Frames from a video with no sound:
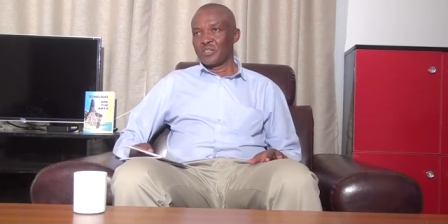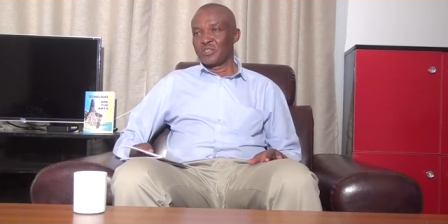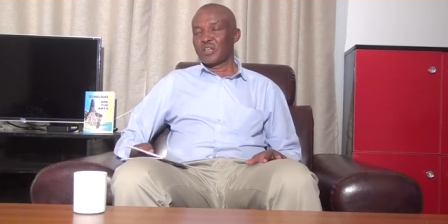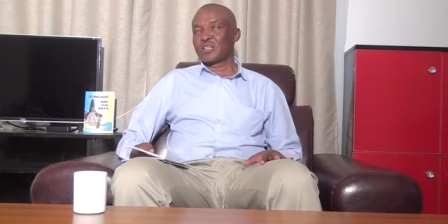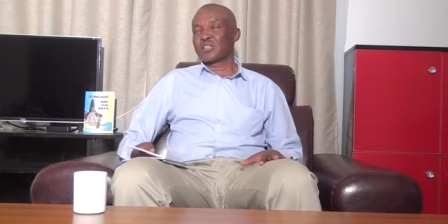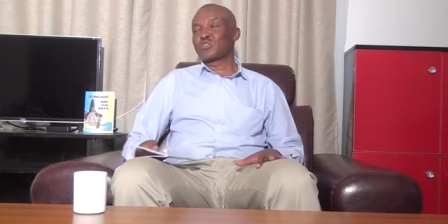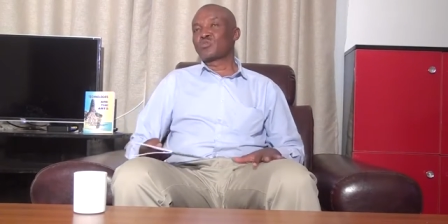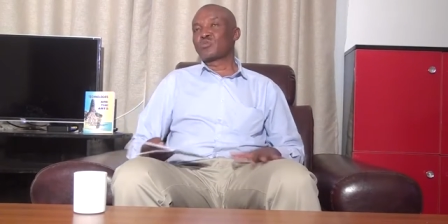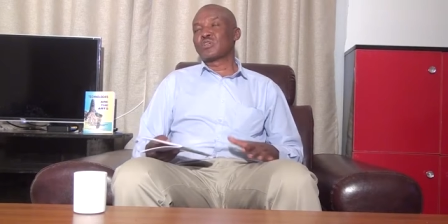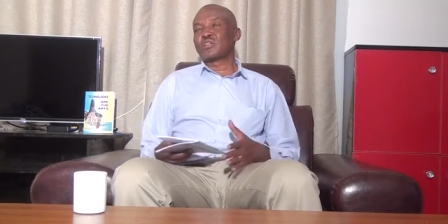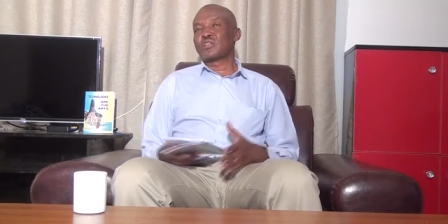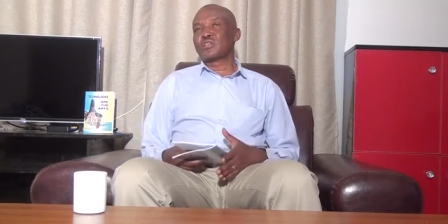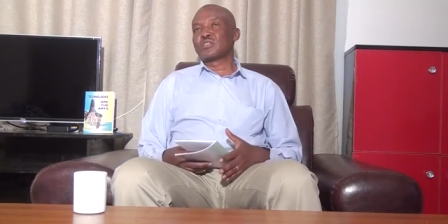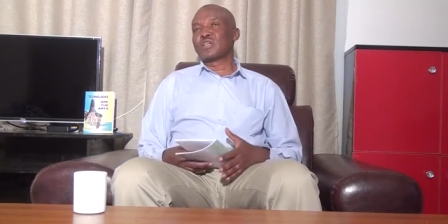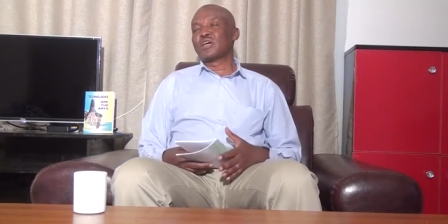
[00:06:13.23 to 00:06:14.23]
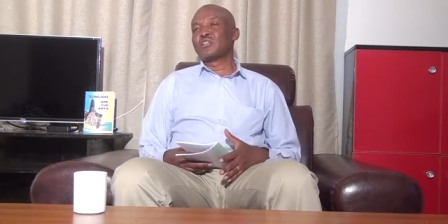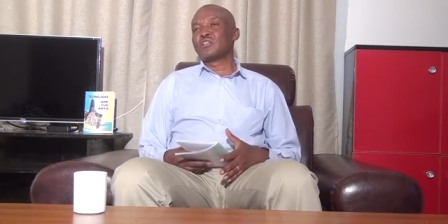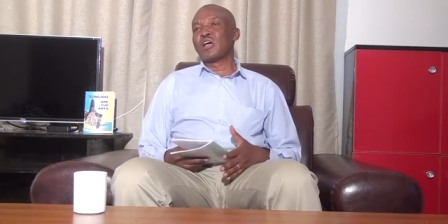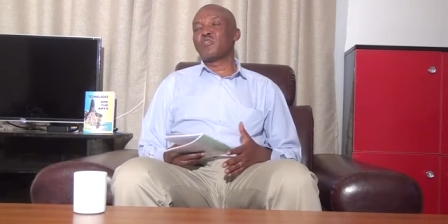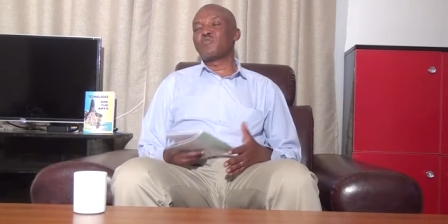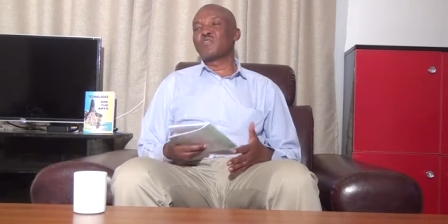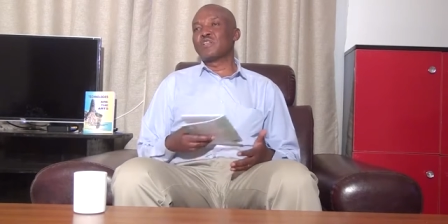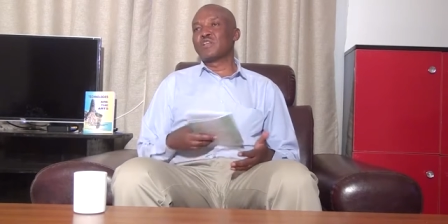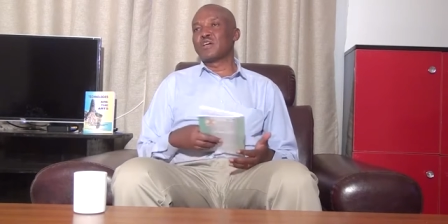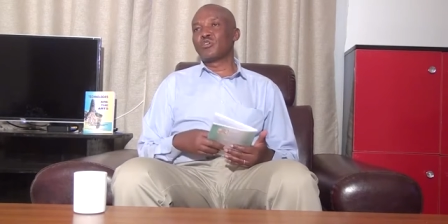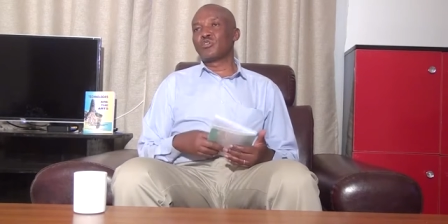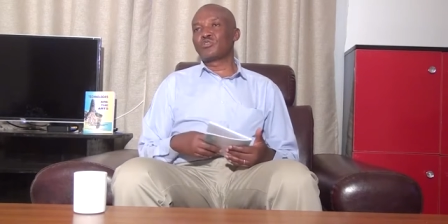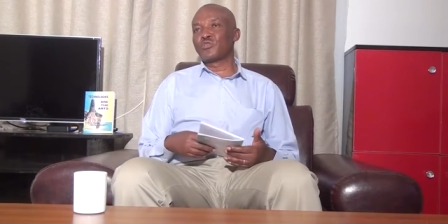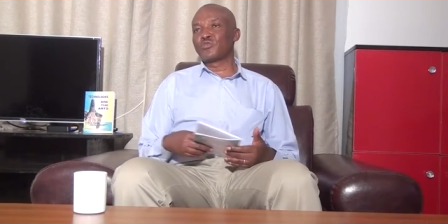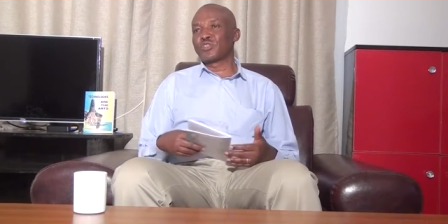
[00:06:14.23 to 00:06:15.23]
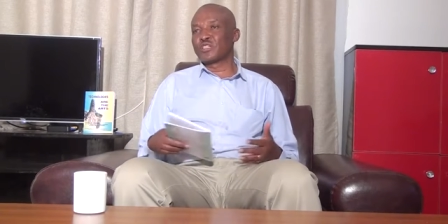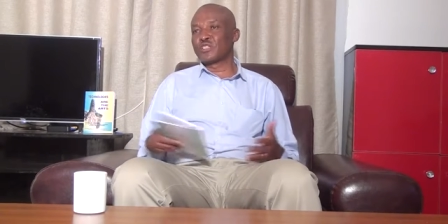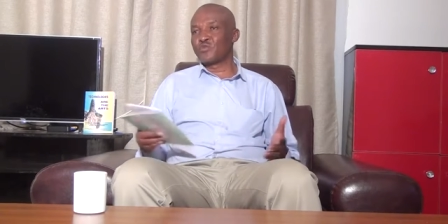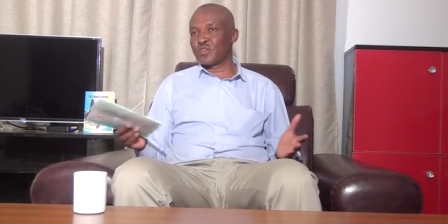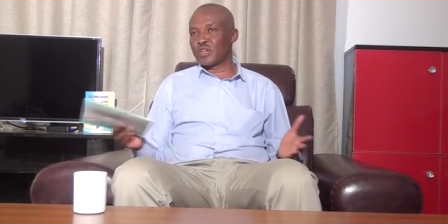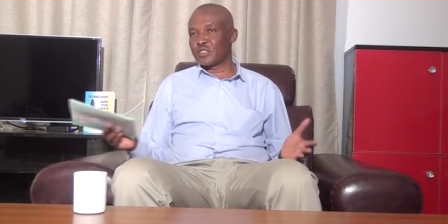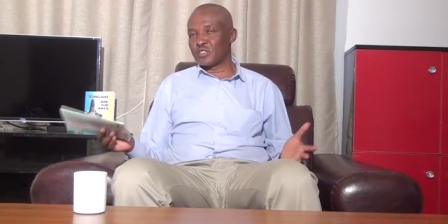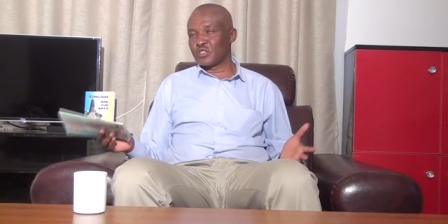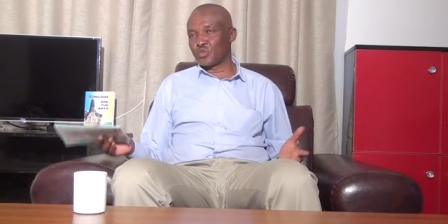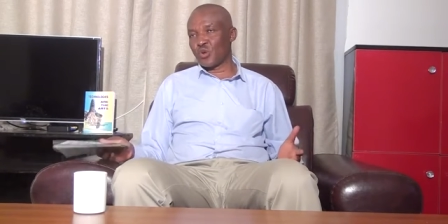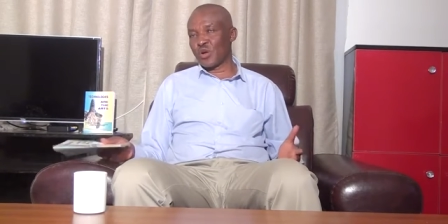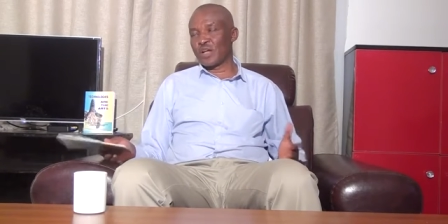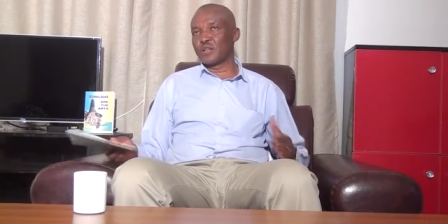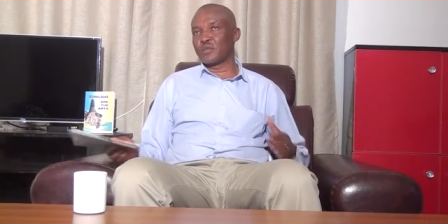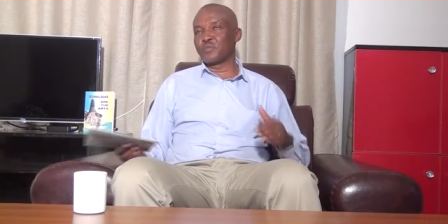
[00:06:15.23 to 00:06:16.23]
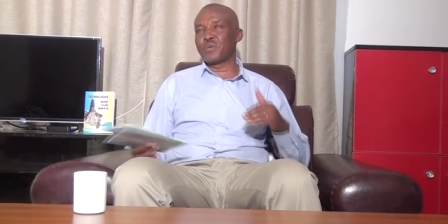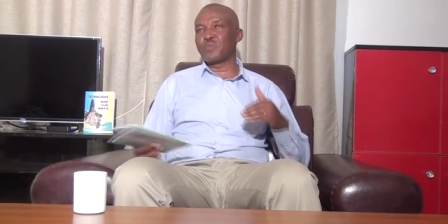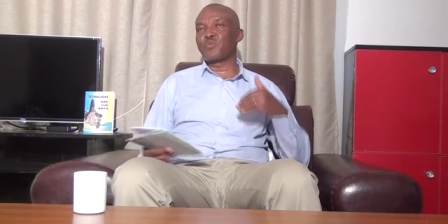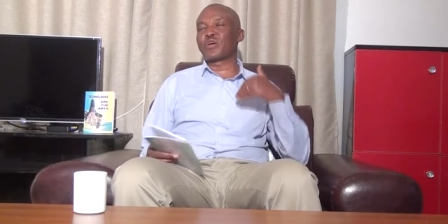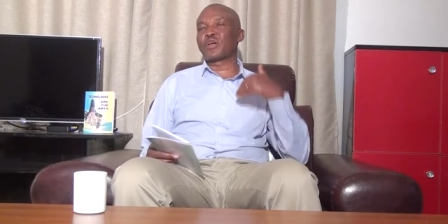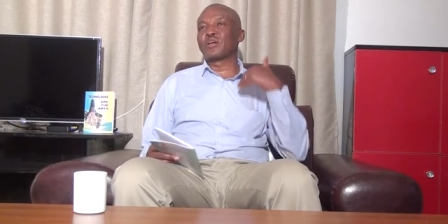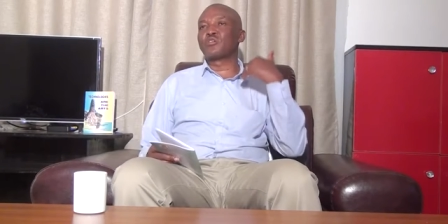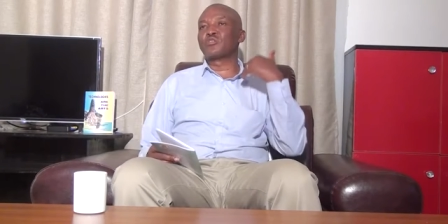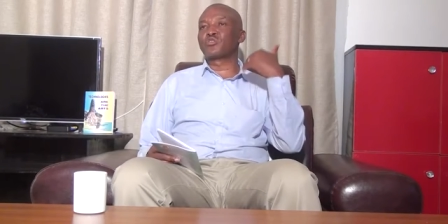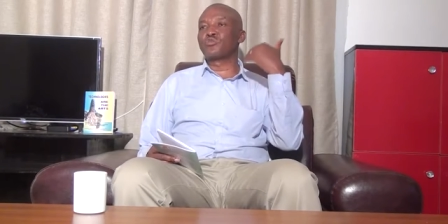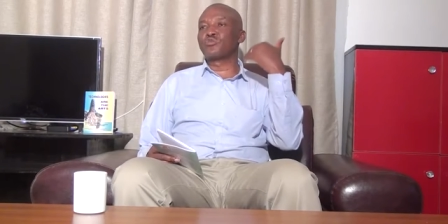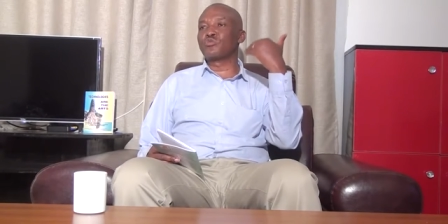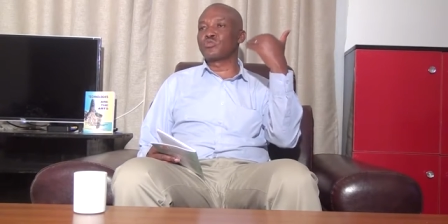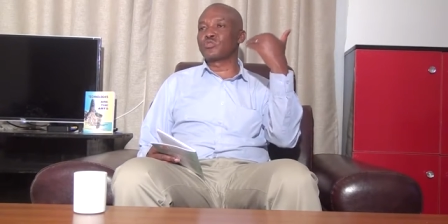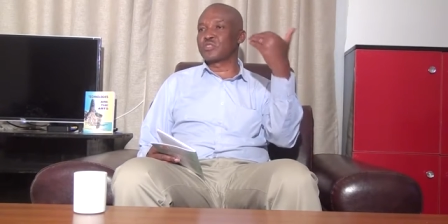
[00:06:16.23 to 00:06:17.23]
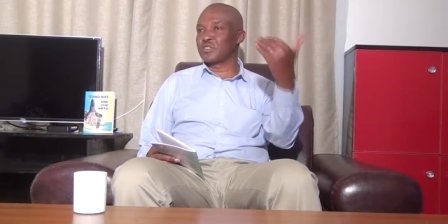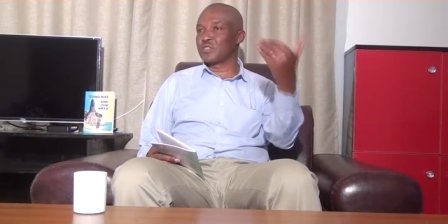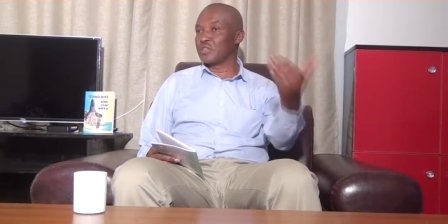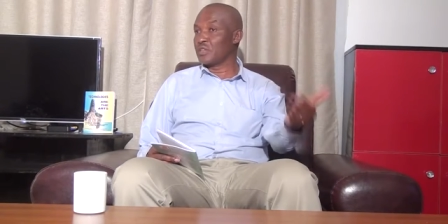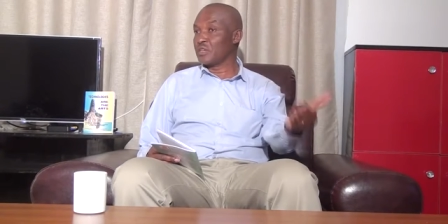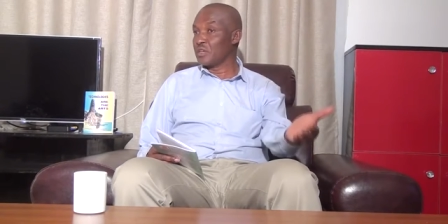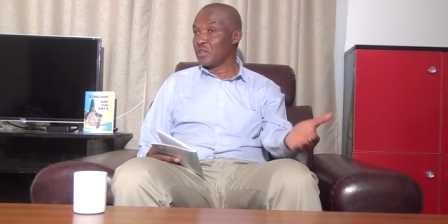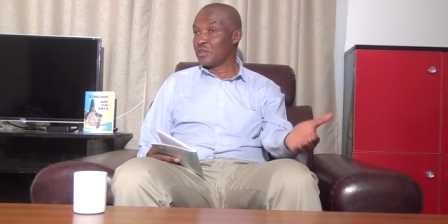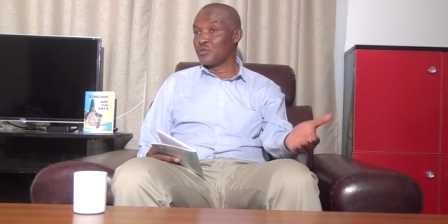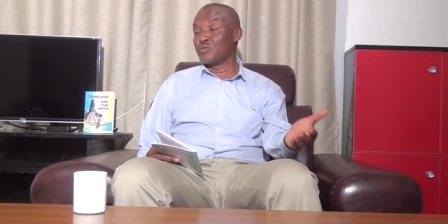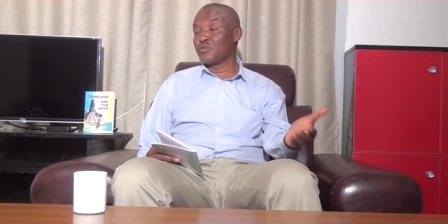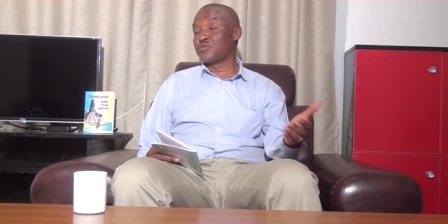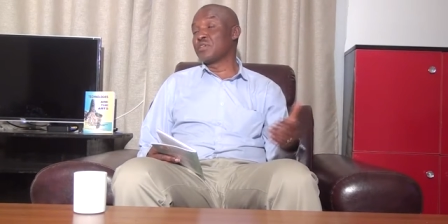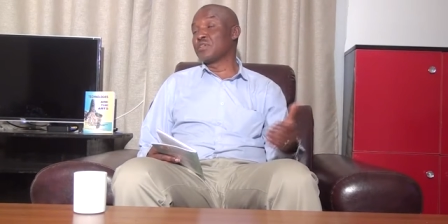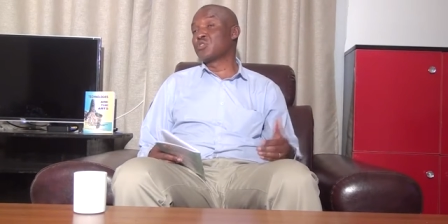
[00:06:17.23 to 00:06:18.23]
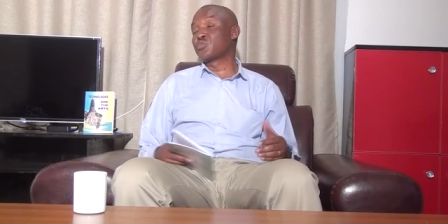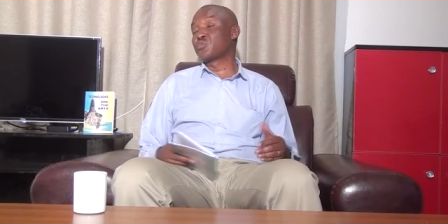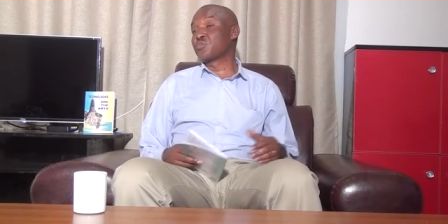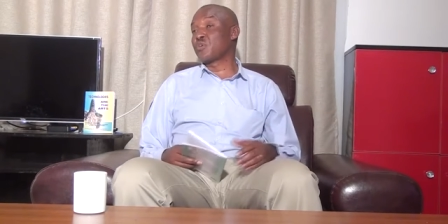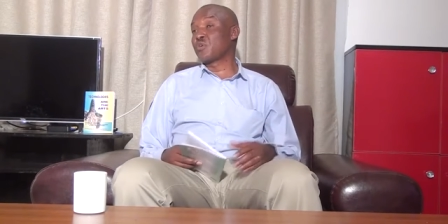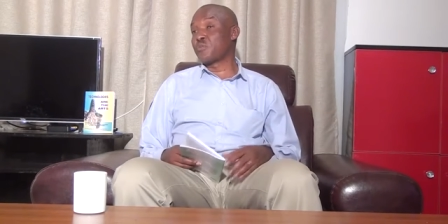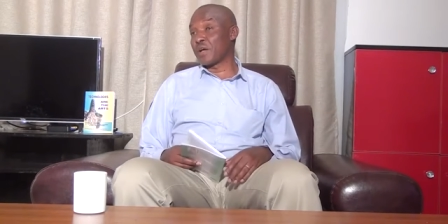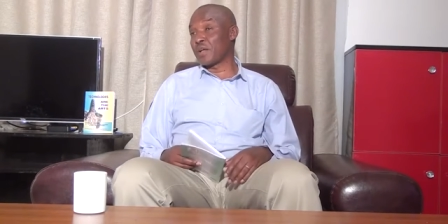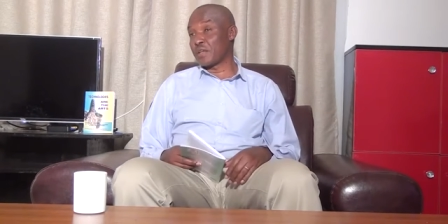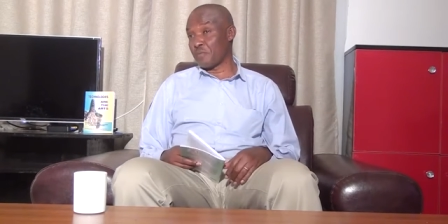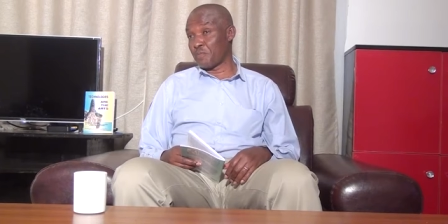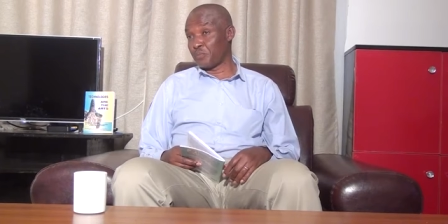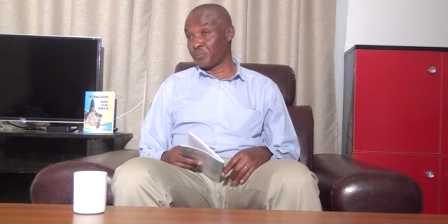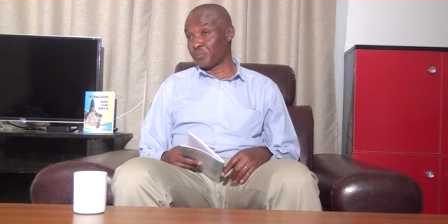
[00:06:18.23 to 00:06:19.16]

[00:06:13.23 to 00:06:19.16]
rather than having a lot of certificates while people cannot do, do things properly.